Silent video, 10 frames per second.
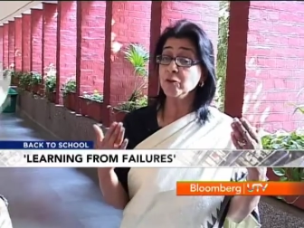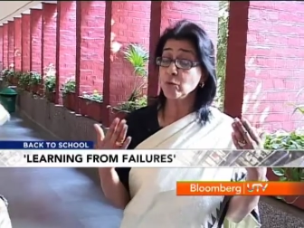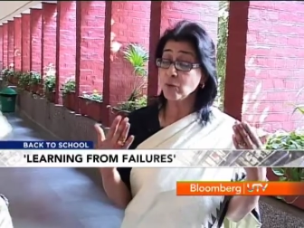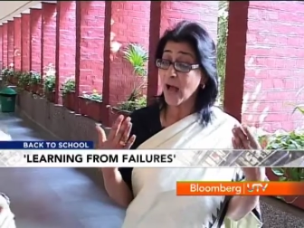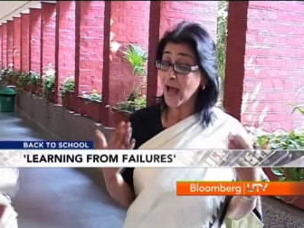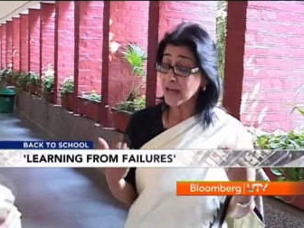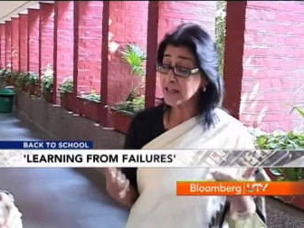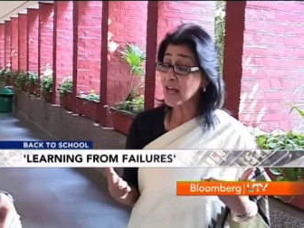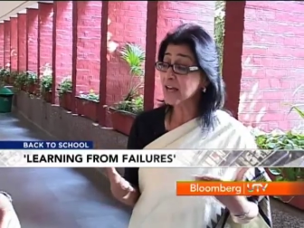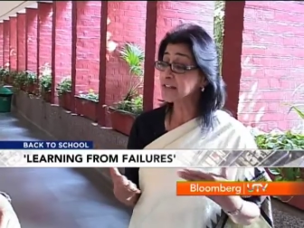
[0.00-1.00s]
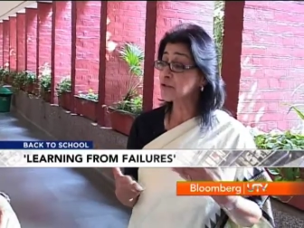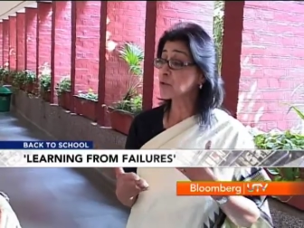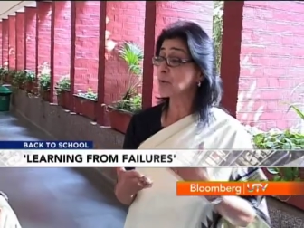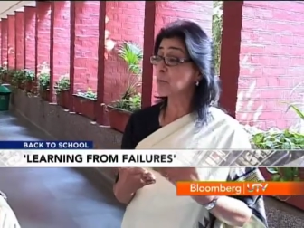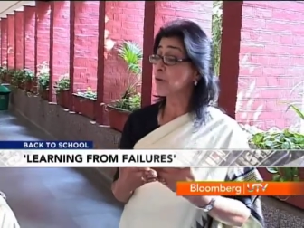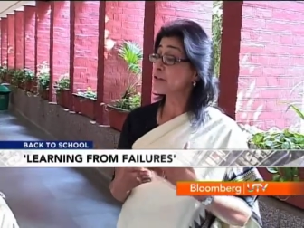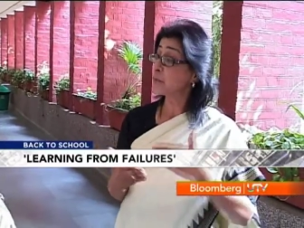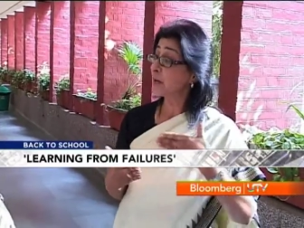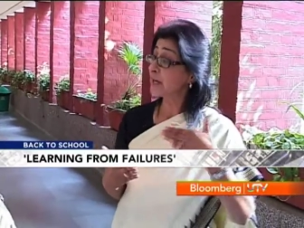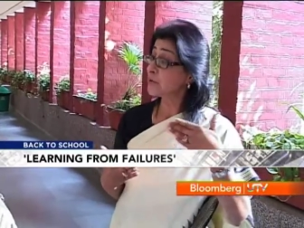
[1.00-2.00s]
you analyze it to a point
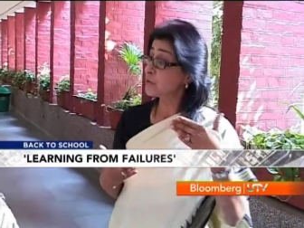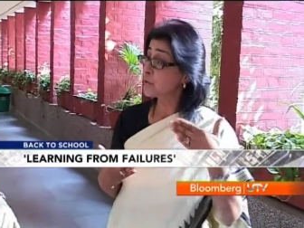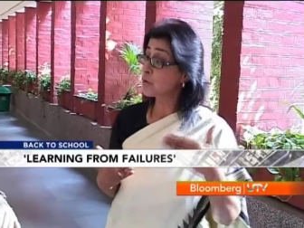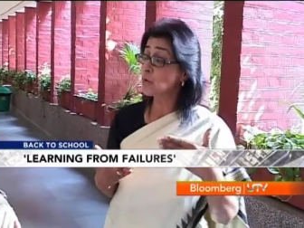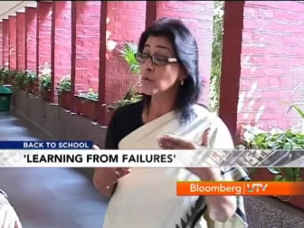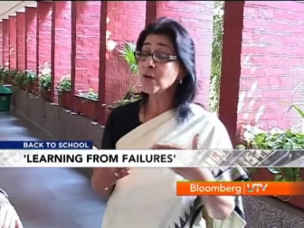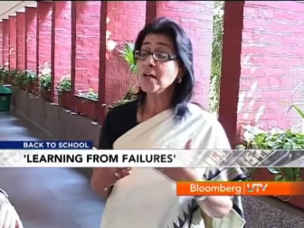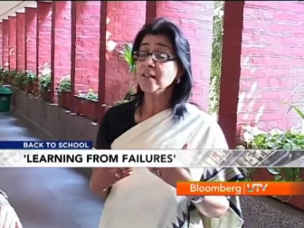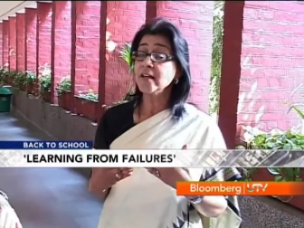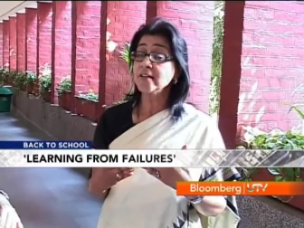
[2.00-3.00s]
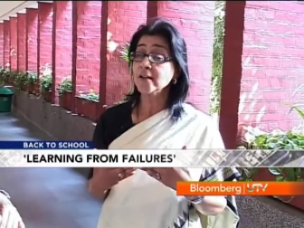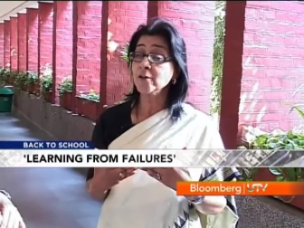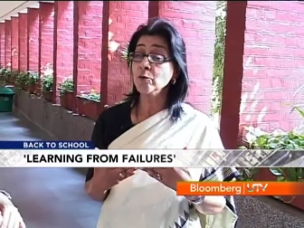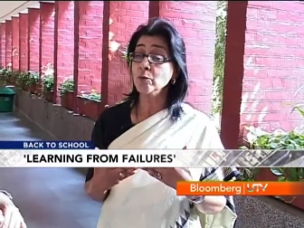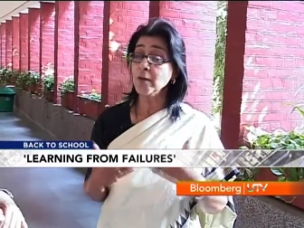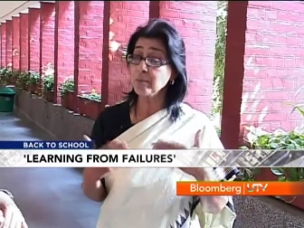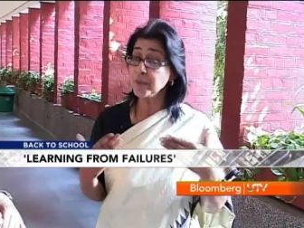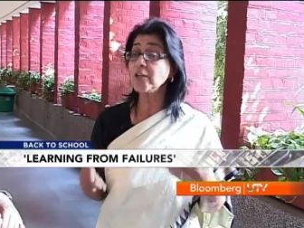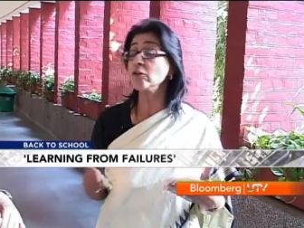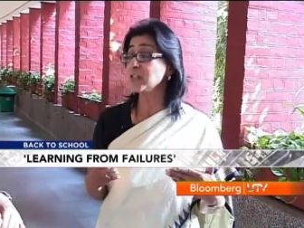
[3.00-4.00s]
where you know that you can
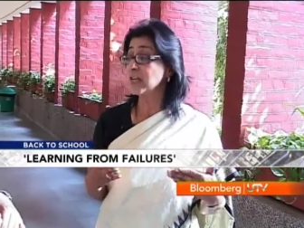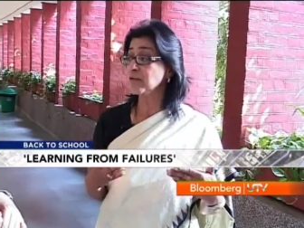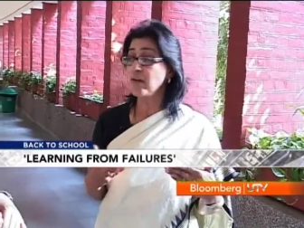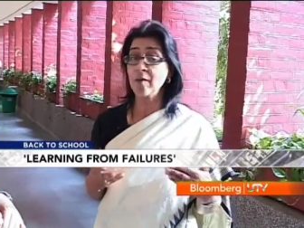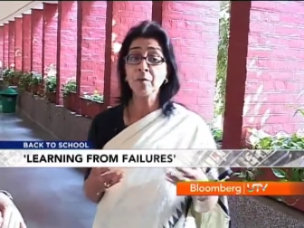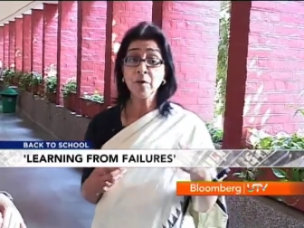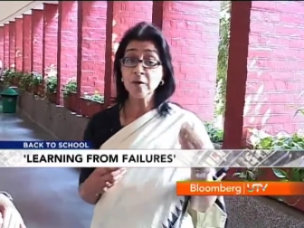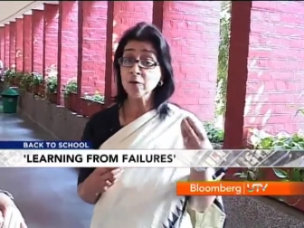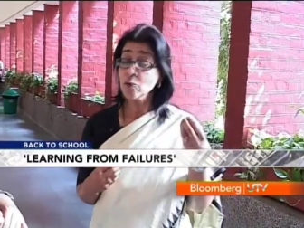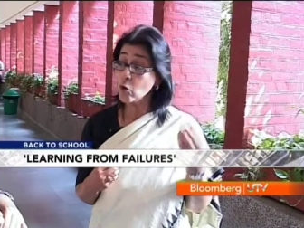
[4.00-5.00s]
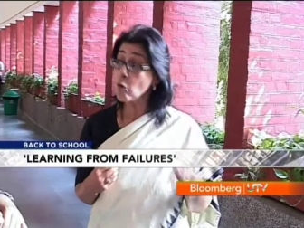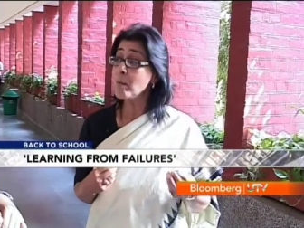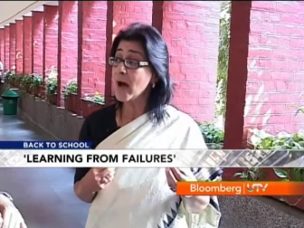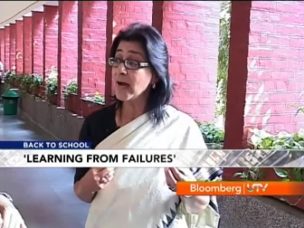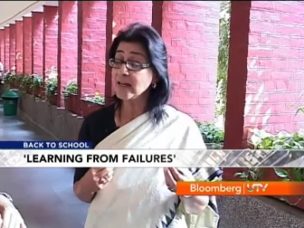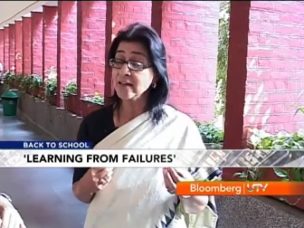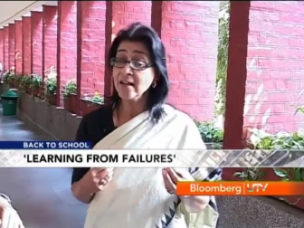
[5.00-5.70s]
pick yourself up, you go back,